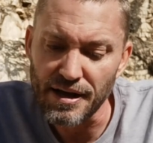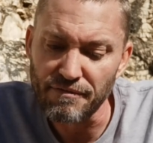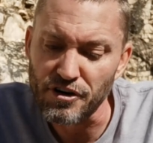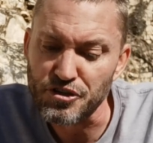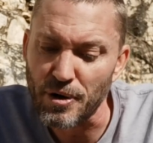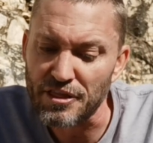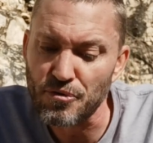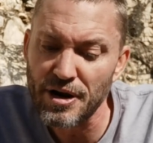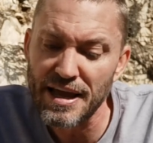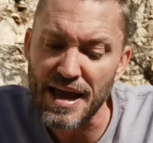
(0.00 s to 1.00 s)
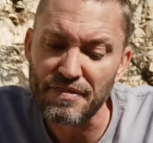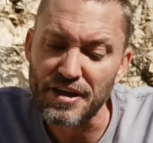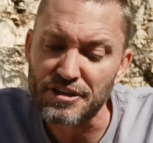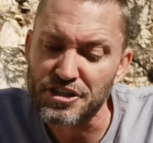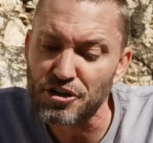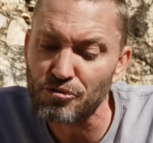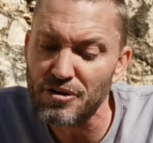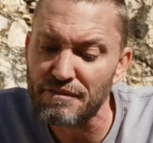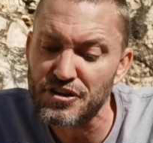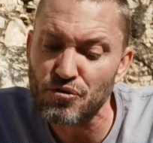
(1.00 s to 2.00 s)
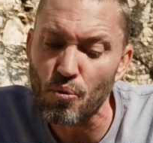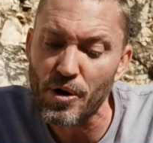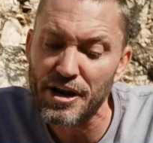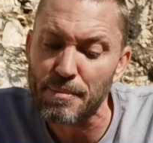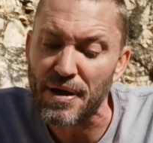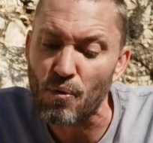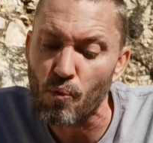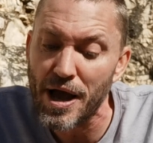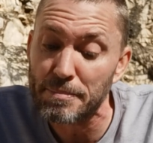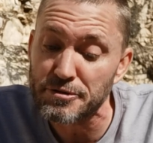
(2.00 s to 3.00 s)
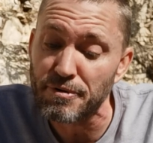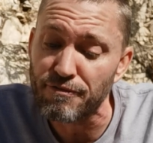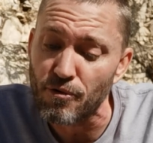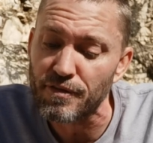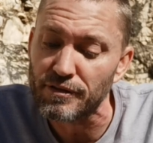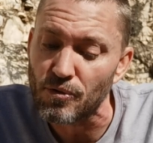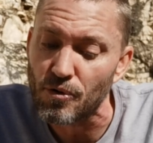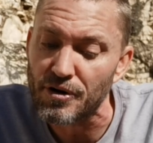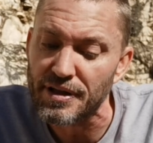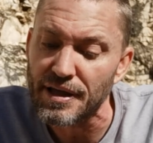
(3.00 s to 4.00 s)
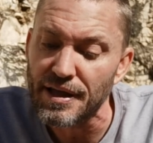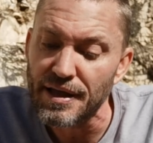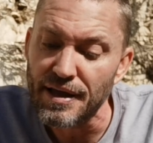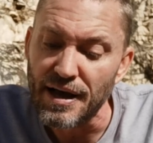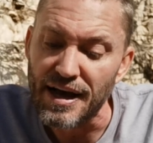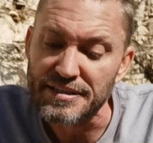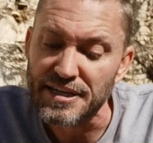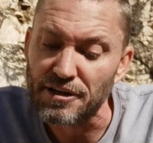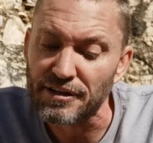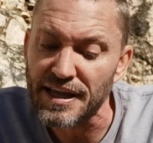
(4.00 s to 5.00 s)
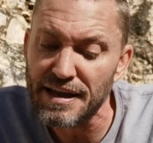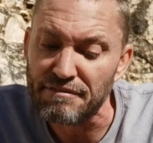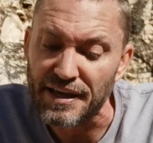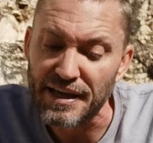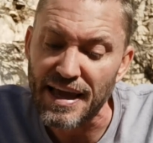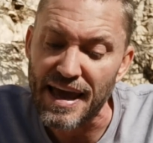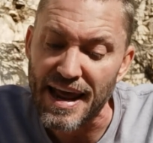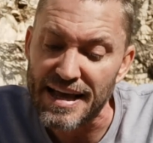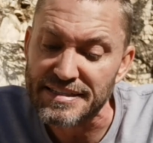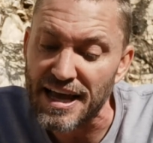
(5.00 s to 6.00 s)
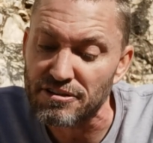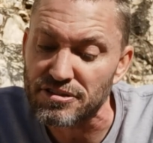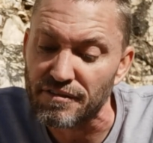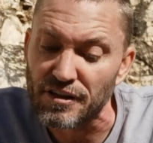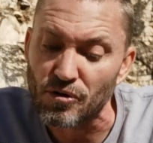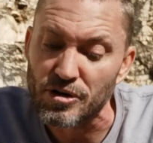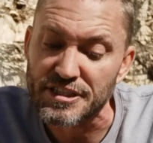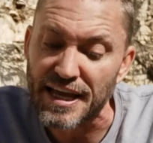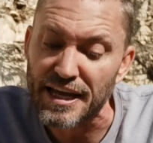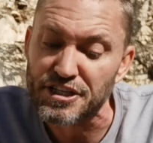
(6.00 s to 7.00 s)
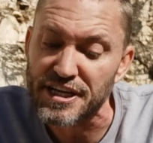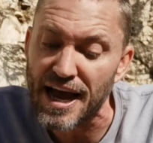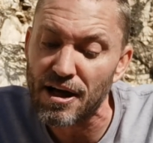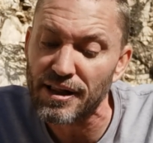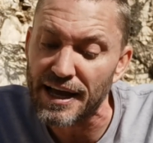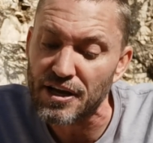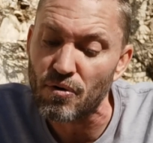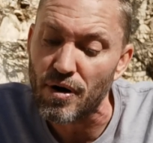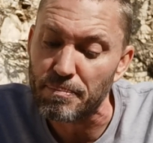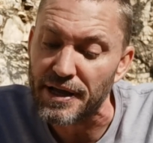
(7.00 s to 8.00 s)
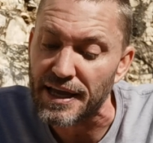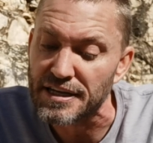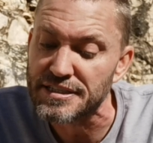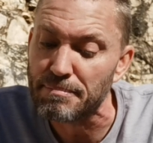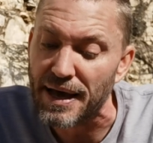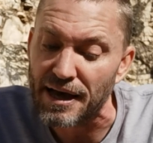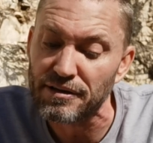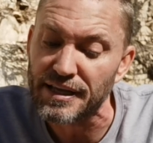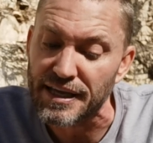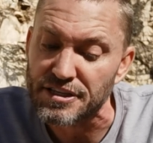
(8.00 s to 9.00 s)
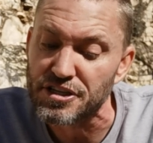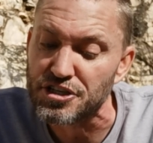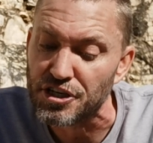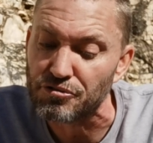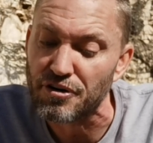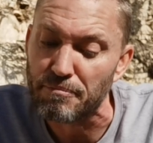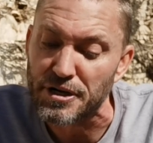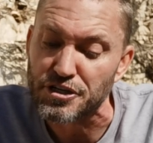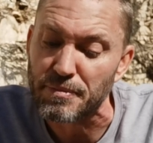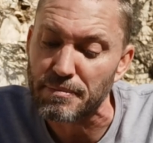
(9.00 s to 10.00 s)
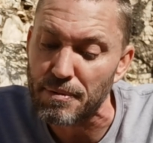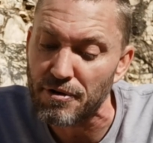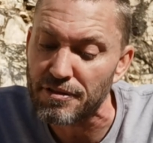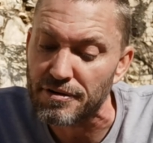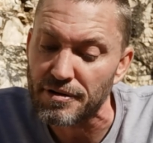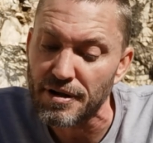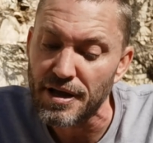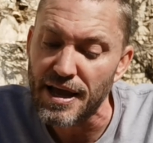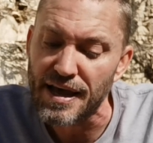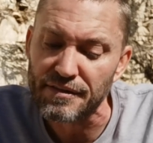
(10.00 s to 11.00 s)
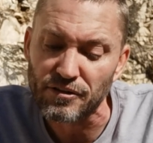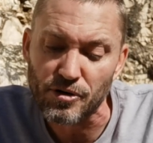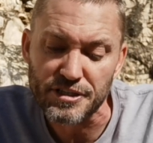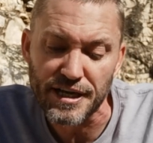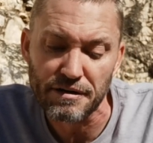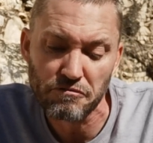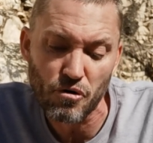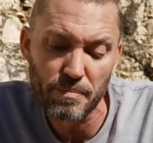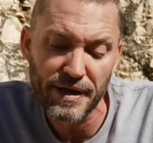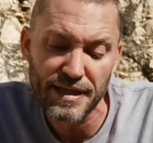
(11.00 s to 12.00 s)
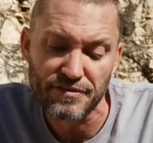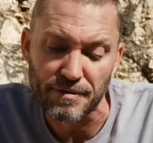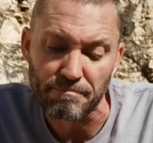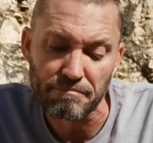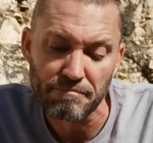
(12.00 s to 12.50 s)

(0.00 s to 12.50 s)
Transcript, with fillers: Verse 23, and the children of Israel went up and wept before the Lord until evening, and asked counsel of the Lord, saying, shall I go up again to battle against the children of Benjamin my brother? And the Lord said, go up against him.